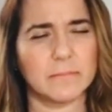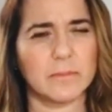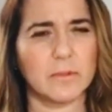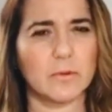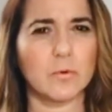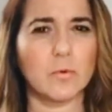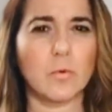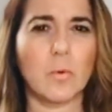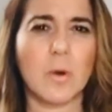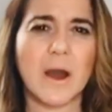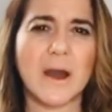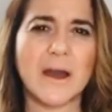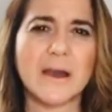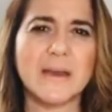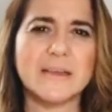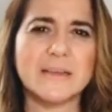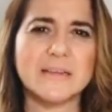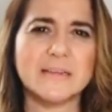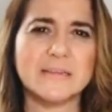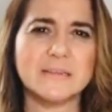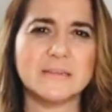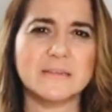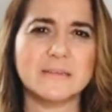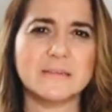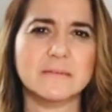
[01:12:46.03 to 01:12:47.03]

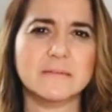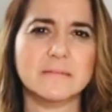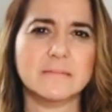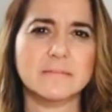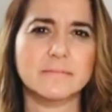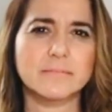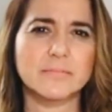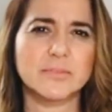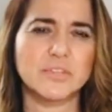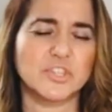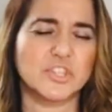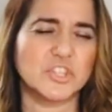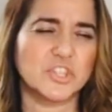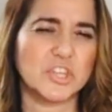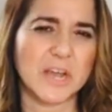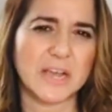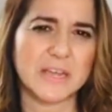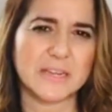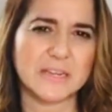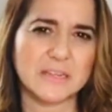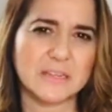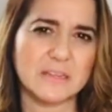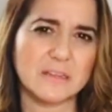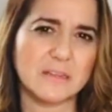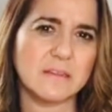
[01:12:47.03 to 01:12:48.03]
white,
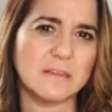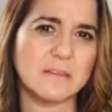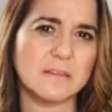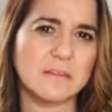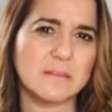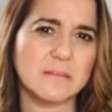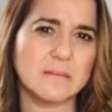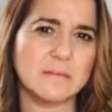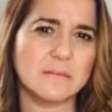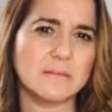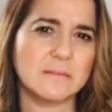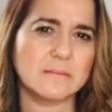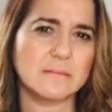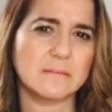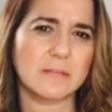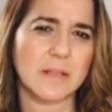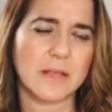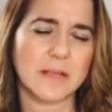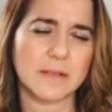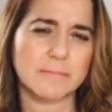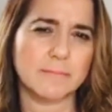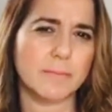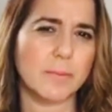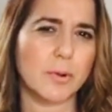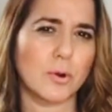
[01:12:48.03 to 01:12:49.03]
shiny,
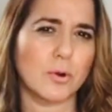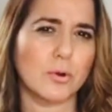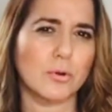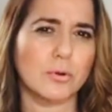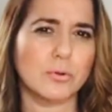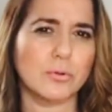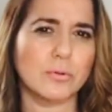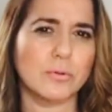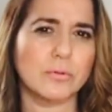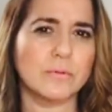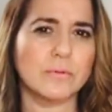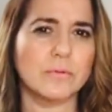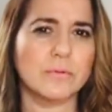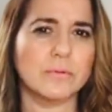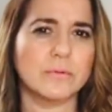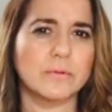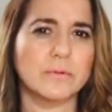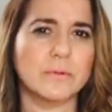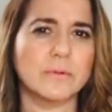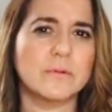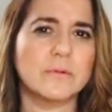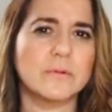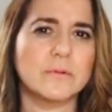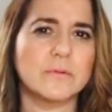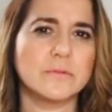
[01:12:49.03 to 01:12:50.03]
like pearl.
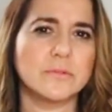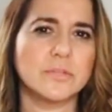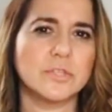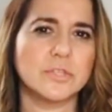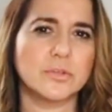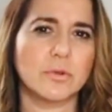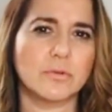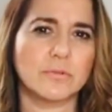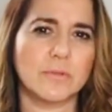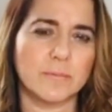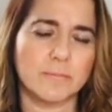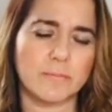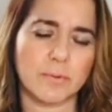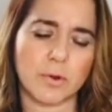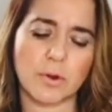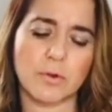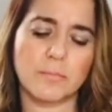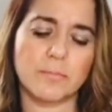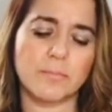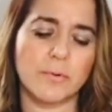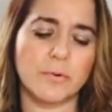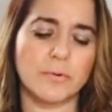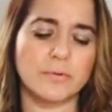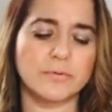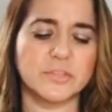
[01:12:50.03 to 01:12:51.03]
So the
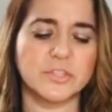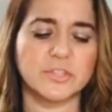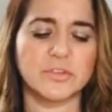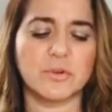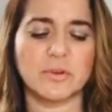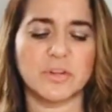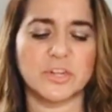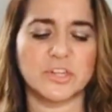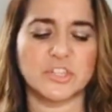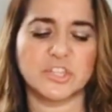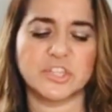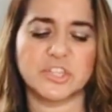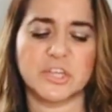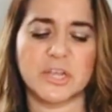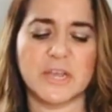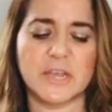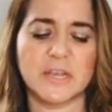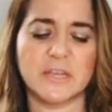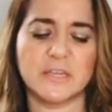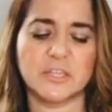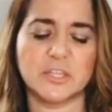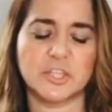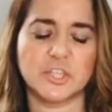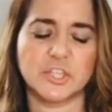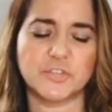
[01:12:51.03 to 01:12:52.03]
purple is going to
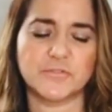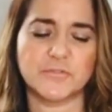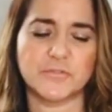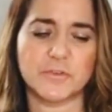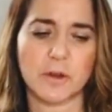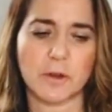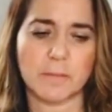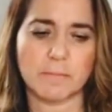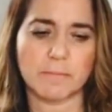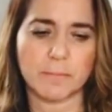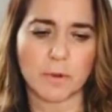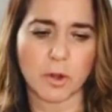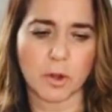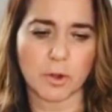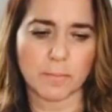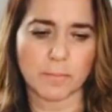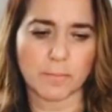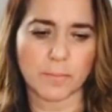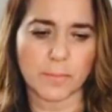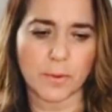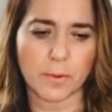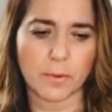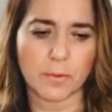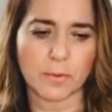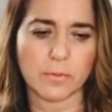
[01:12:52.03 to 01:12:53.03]
change from
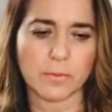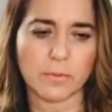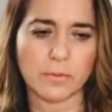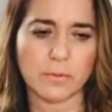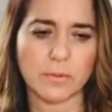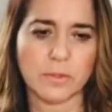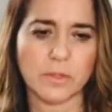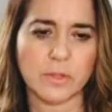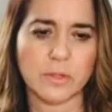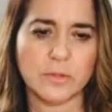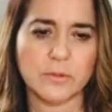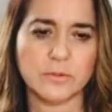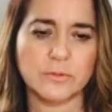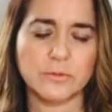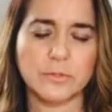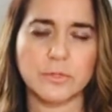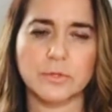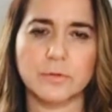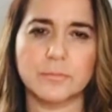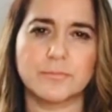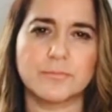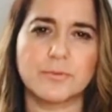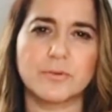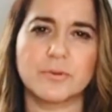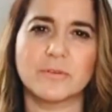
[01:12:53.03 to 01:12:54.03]
purple
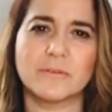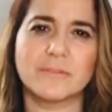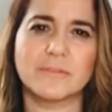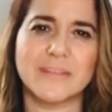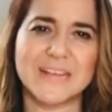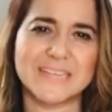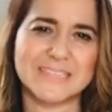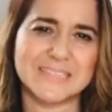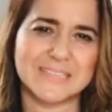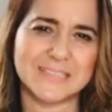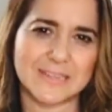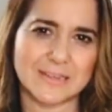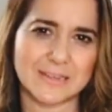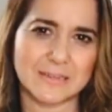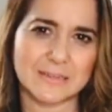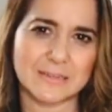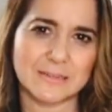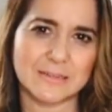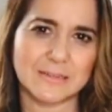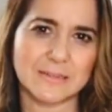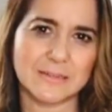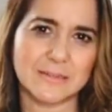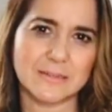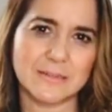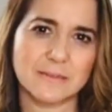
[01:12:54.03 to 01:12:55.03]
to
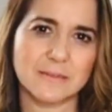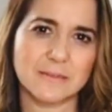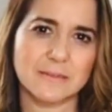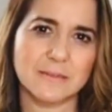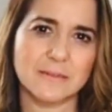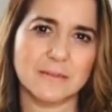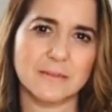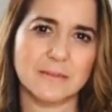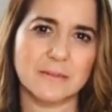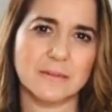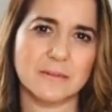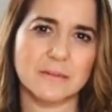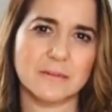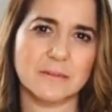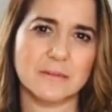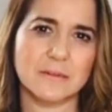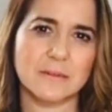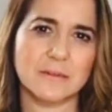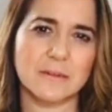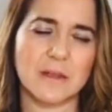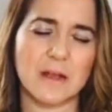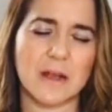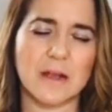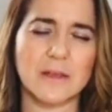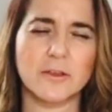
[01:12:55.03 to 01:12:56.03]
pearlescent.
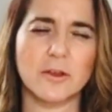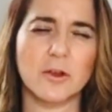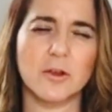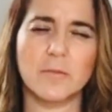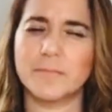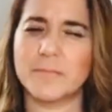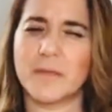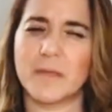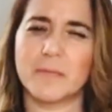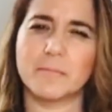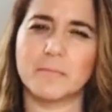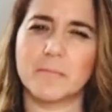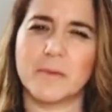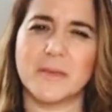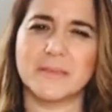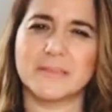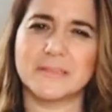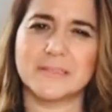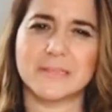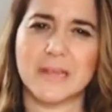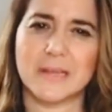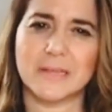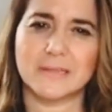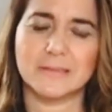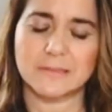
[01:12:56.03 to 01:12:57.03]
I hope that makes
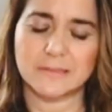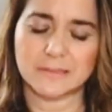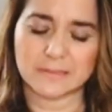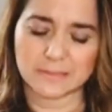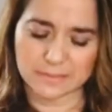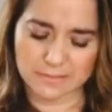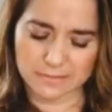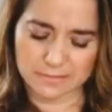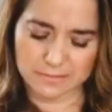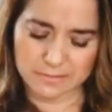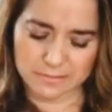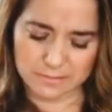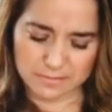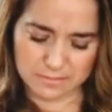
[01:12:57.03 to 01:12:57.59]
sense.